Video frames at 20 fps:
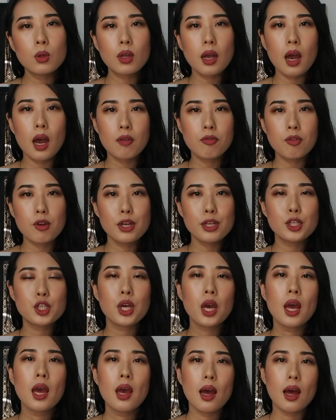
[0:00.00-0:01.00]

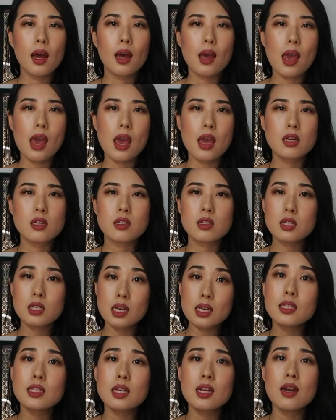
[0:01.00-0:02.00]
coverage and
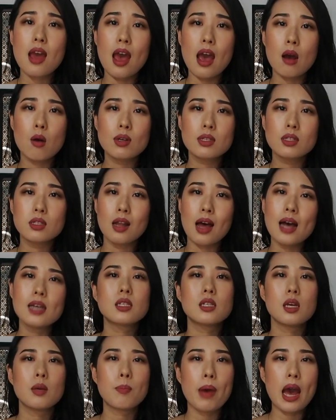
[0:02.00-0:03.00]
16 hours
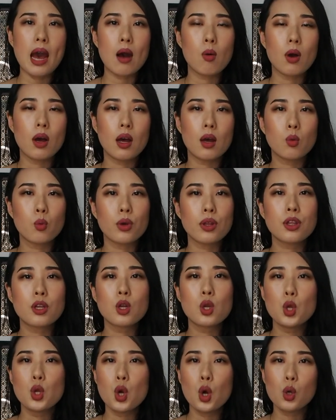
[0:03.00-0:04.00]
lasting power with
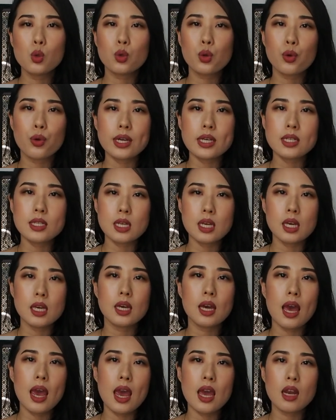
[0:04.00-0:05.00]
no
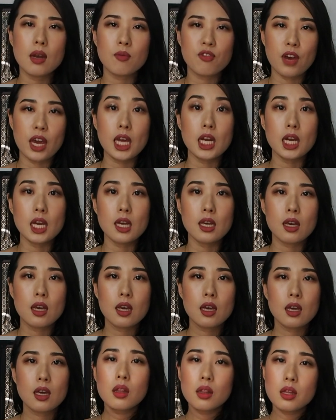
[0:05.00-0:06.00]
creasing and fading.
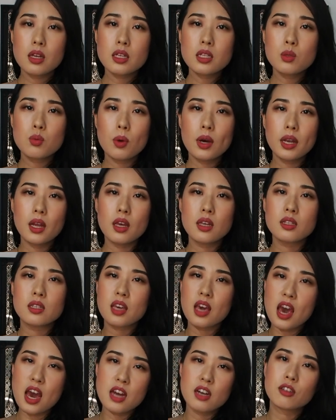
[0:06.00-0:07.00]
This one is
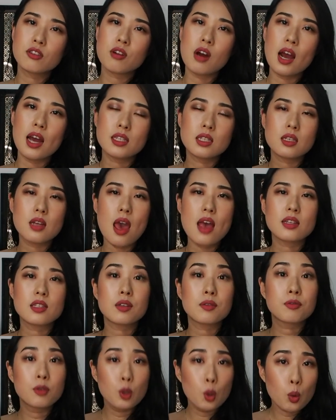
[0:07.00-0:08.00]
categorized as
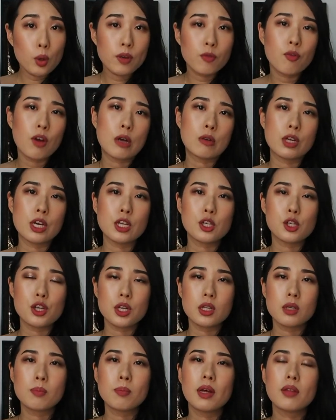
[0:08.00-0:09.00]
a fluid
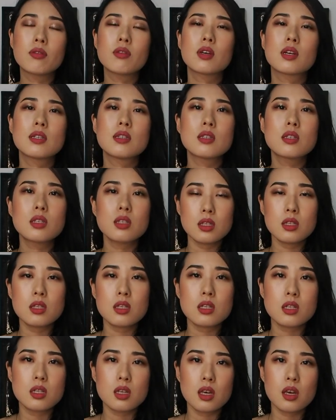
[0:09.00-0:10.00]
foundation, but the
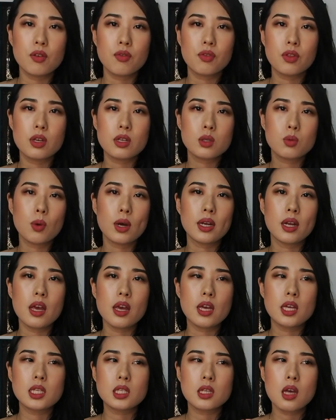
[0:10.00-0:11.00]
consistency of this one
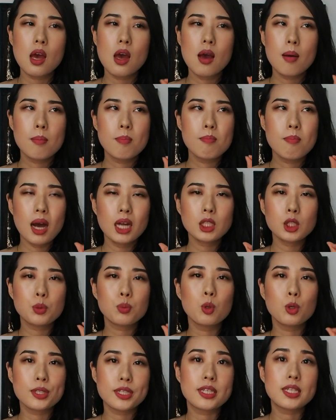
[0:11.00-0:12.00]
is much
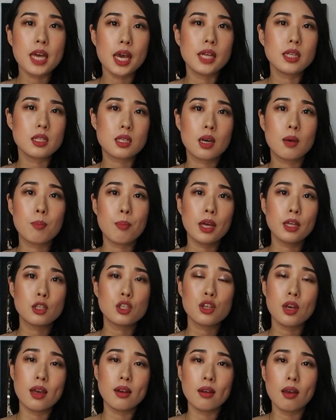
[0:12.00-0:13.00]
more dense compared
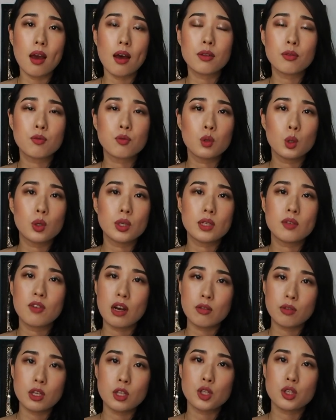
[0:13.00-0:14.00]
to any other fluid
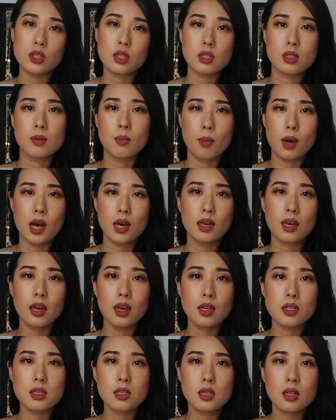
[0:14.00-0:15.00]
foundations in the
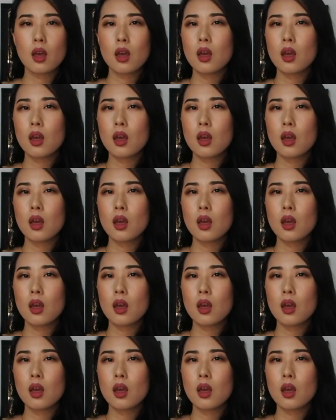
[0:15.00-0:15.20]
market.